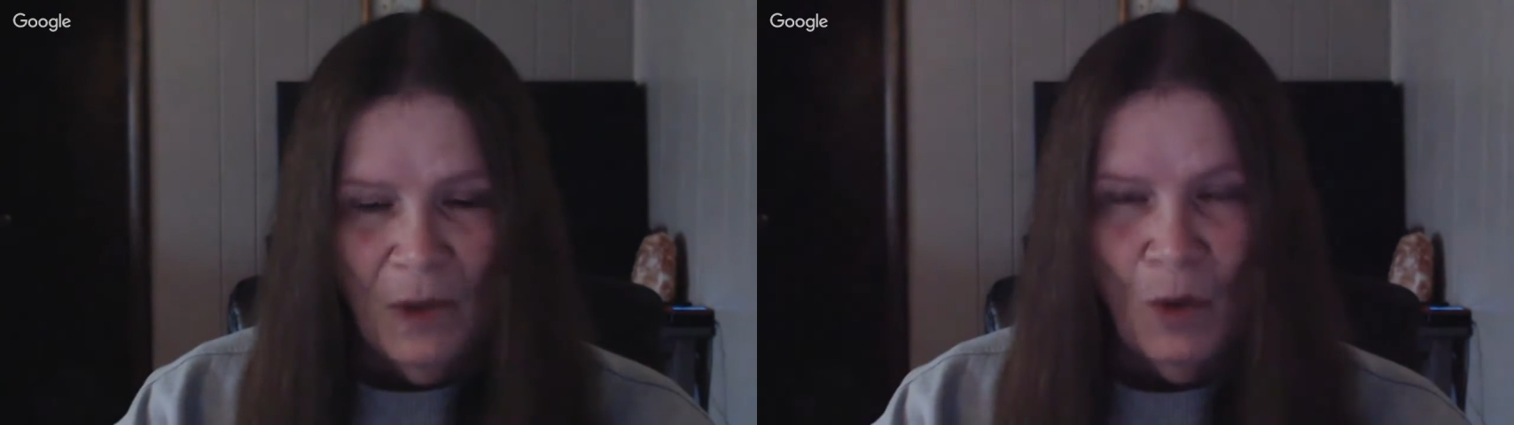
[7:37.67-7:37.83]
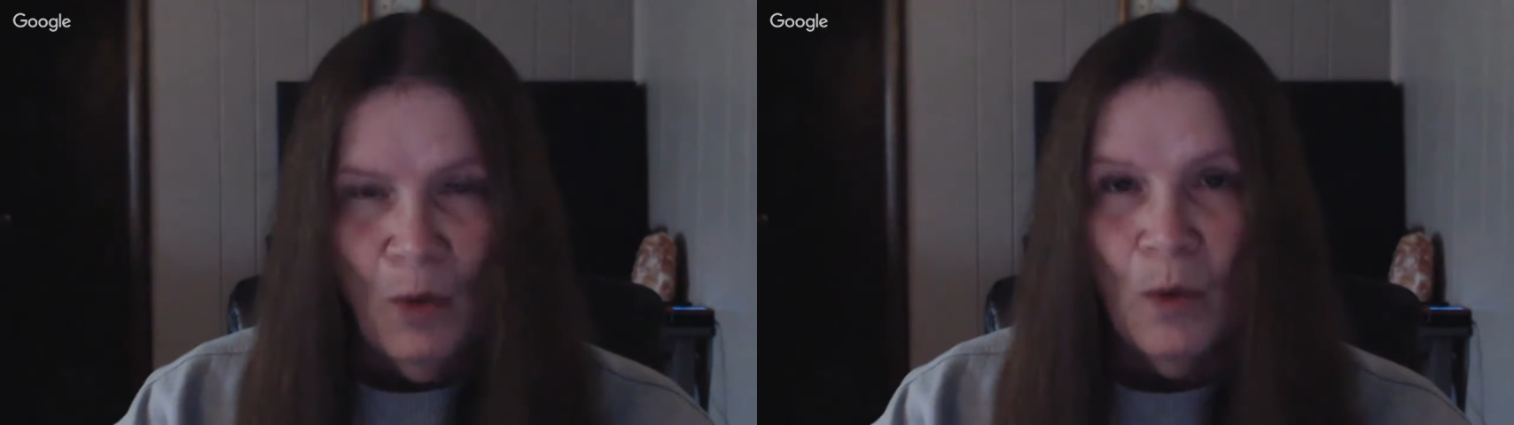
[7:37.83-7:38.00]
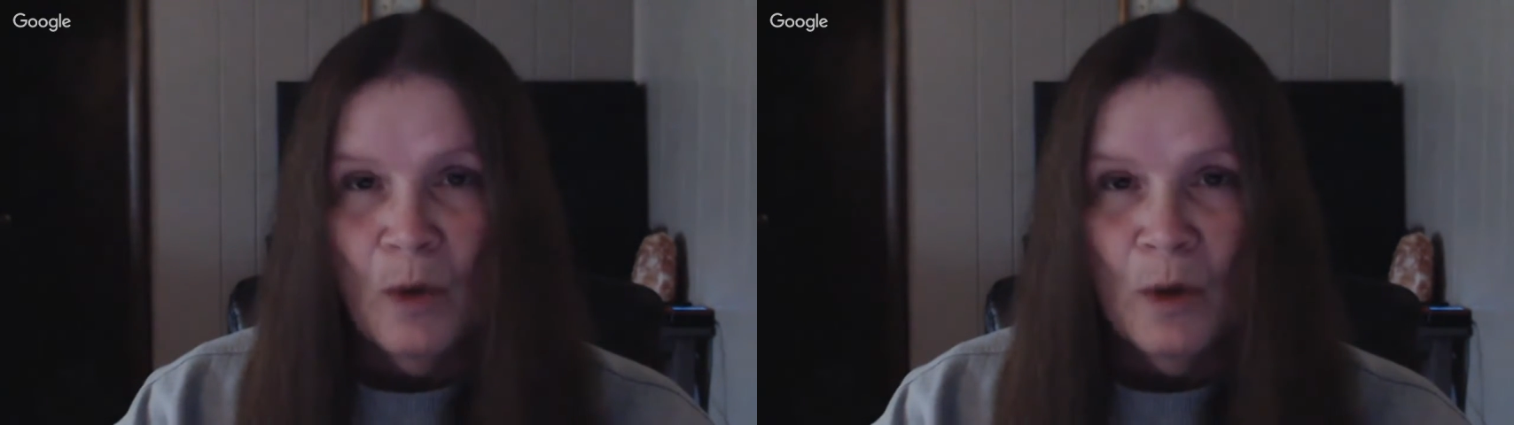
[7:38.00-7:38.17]

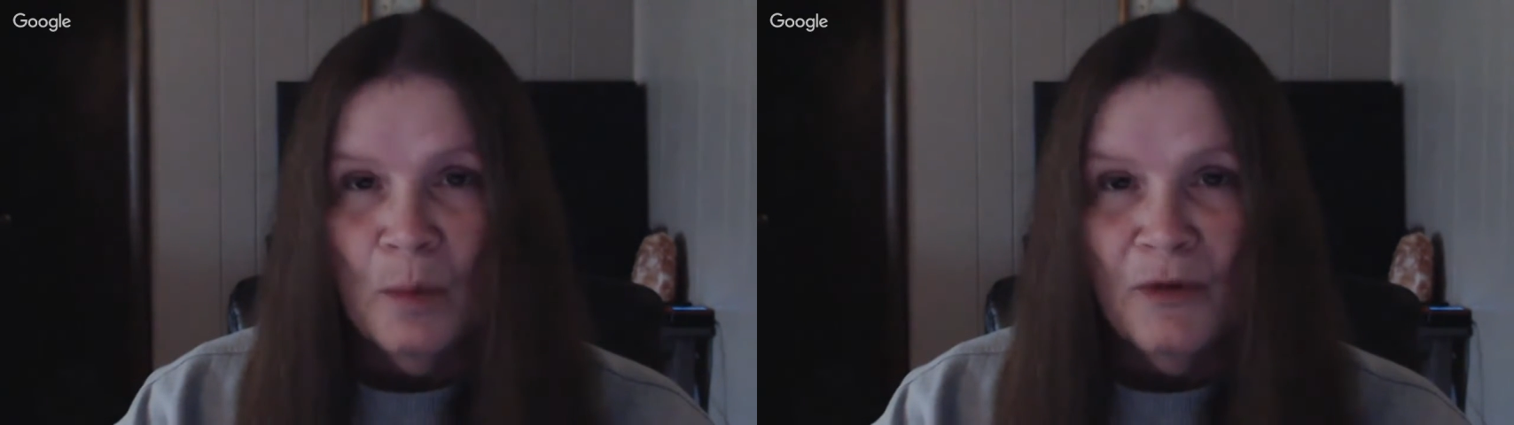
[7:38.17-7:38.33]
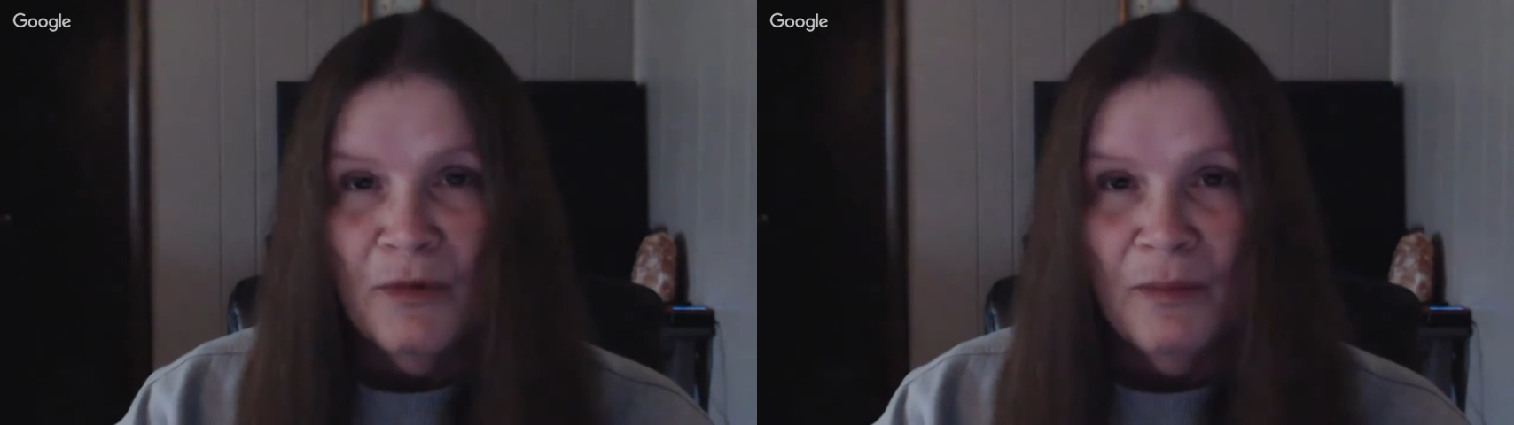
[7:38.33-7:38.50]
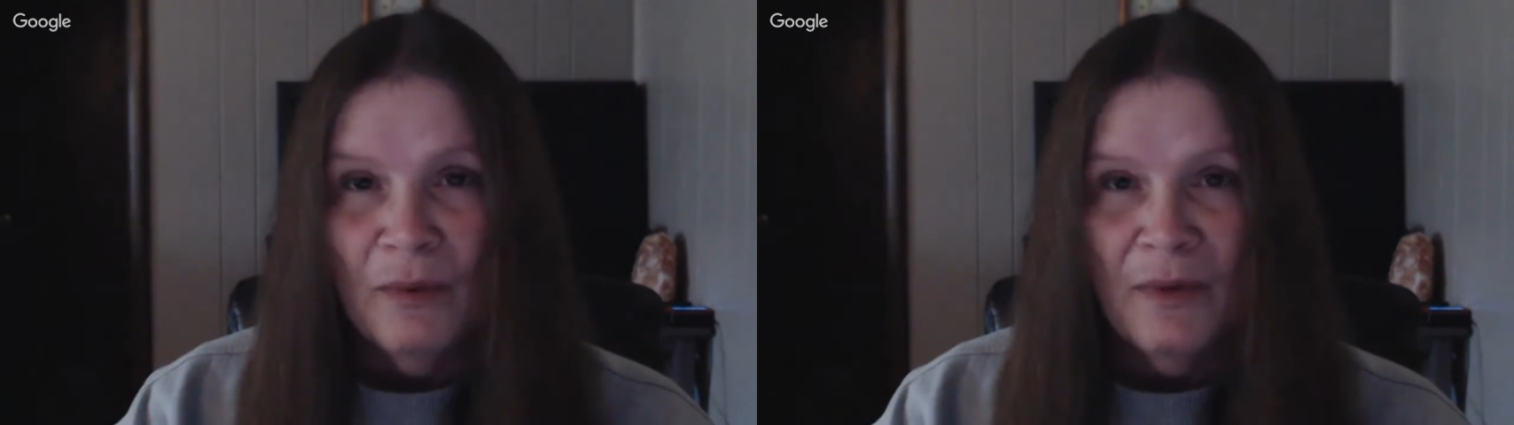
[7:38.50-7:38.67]
orb.
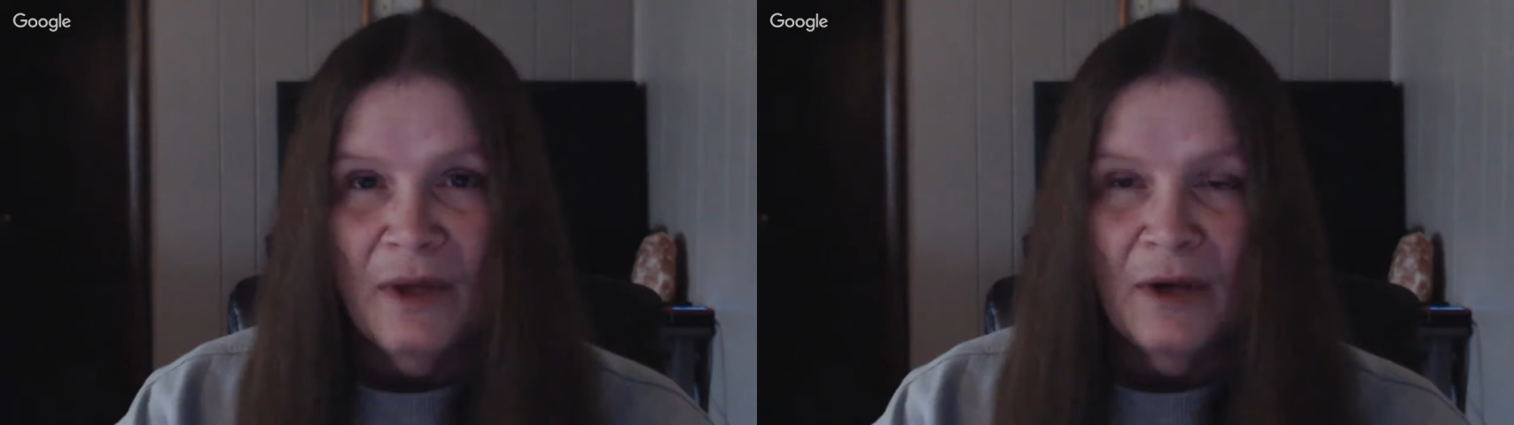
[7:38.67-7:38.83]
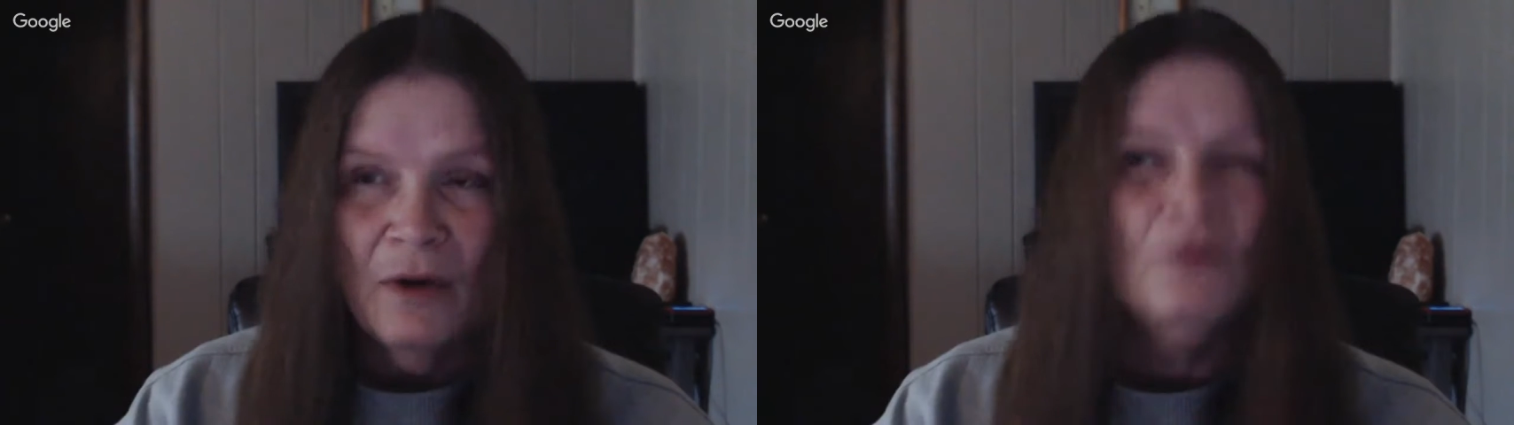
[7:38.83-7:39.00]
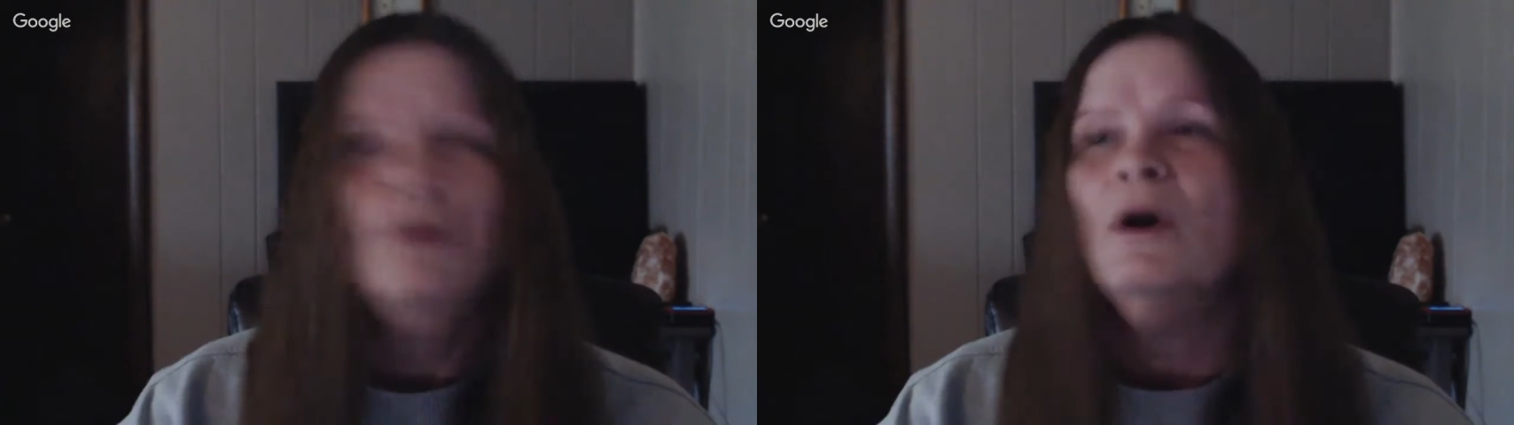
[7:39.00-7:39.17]

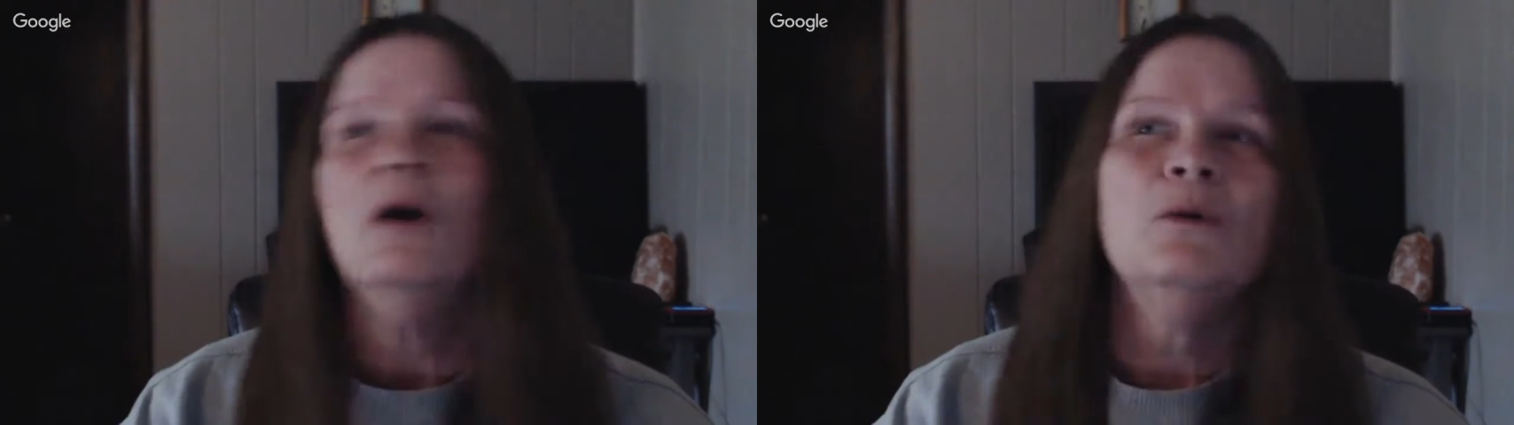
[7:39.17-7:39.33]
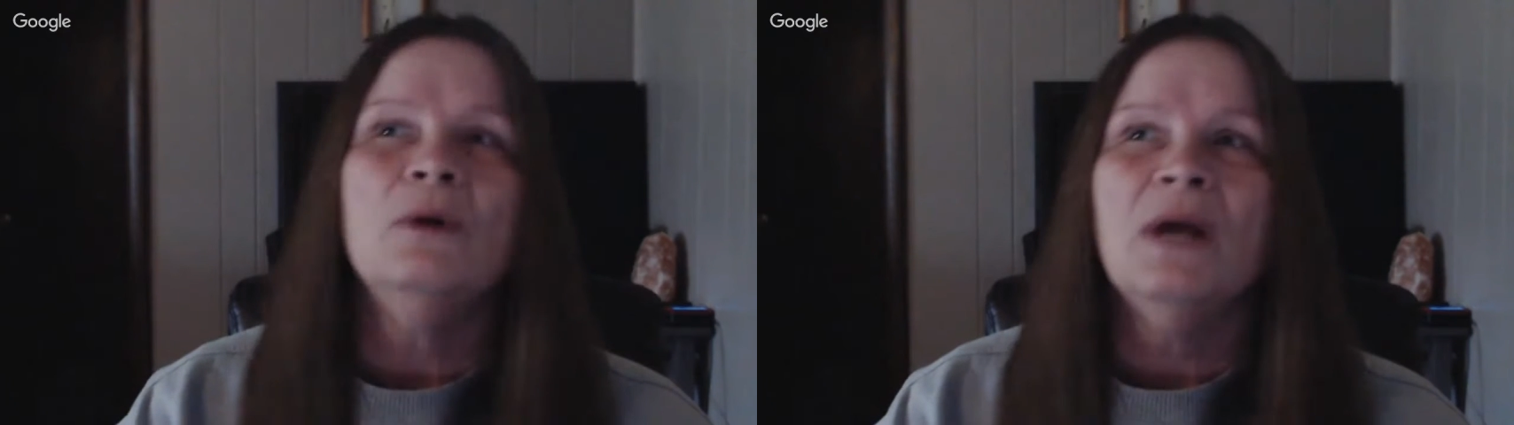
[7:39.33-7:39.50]
They're known